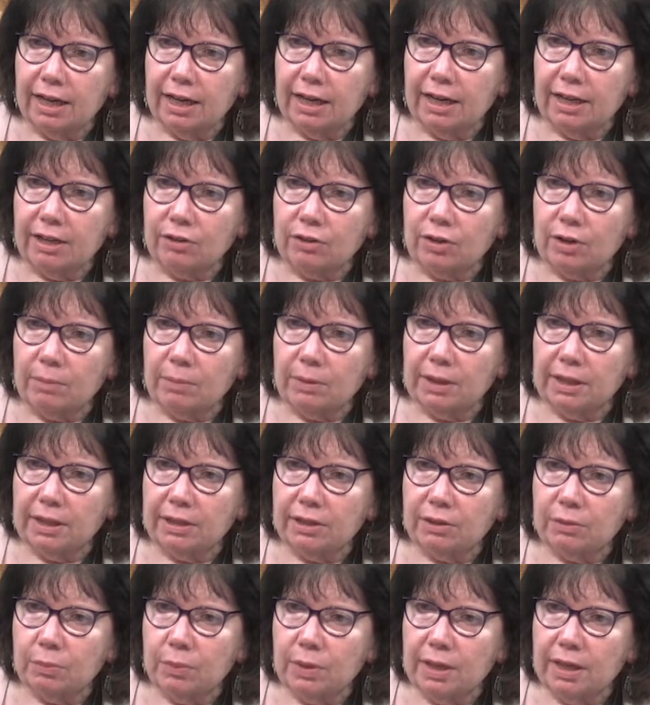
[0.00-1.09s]
Trouble is,
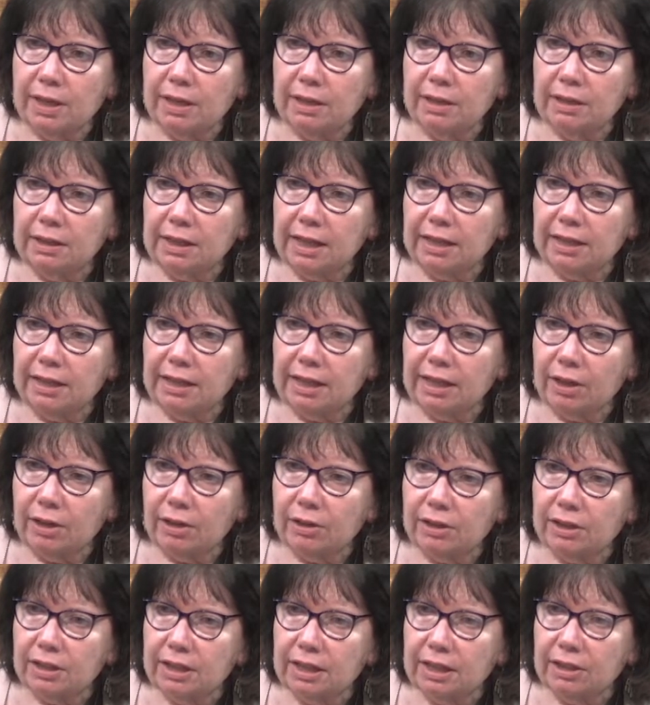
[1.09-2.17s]
we like to lay our
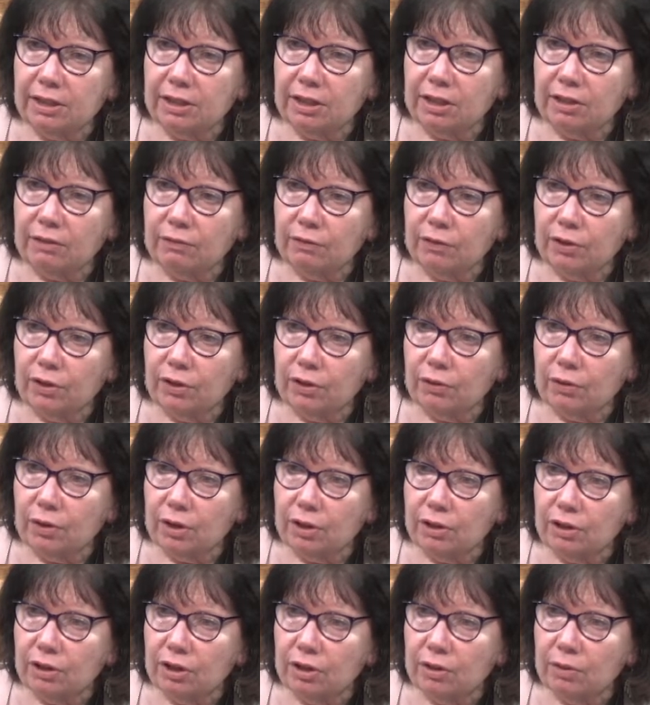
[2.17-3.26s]
sins at the foot of the
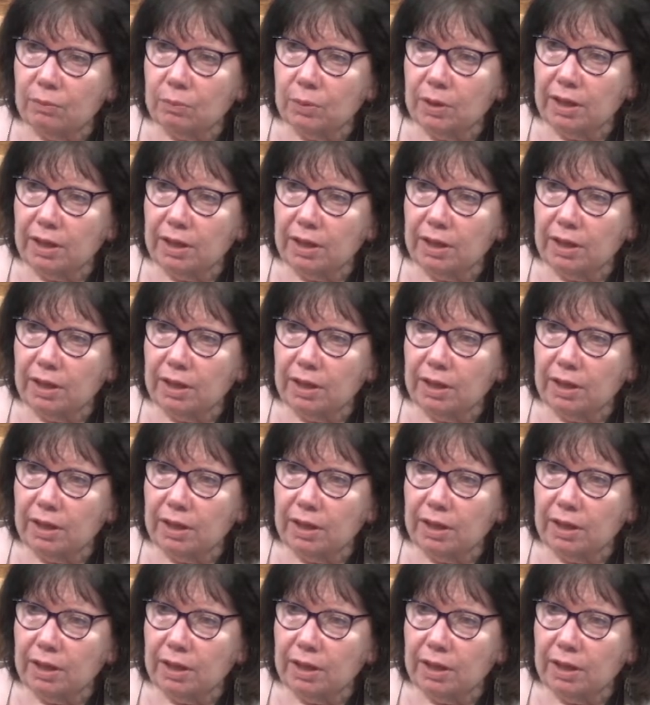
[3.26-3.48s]
cross, don't we?